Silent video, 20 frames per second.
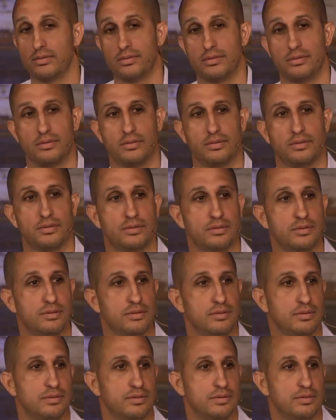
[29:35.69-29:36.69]
Oh.
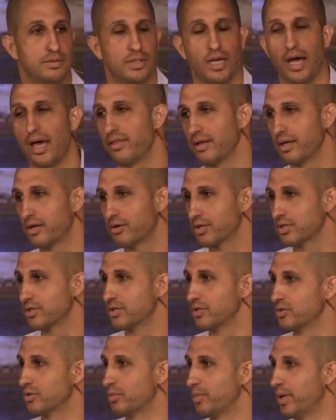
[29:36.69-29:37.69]
No, I
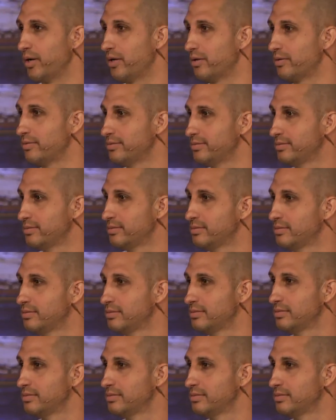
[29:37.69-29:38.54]
think crystals are better.